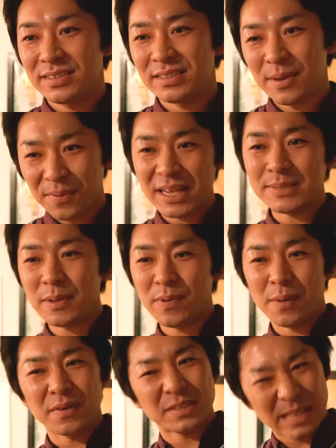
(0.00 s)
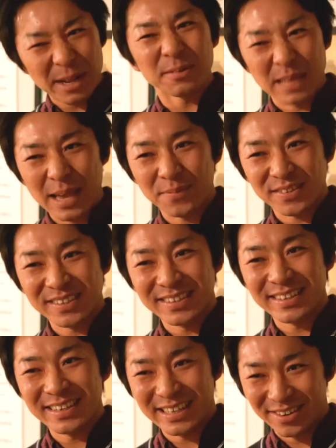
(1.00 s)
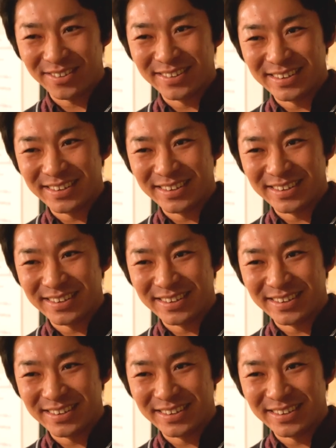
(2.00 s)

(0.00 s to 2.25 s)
Japanese people have a stereotype, you know.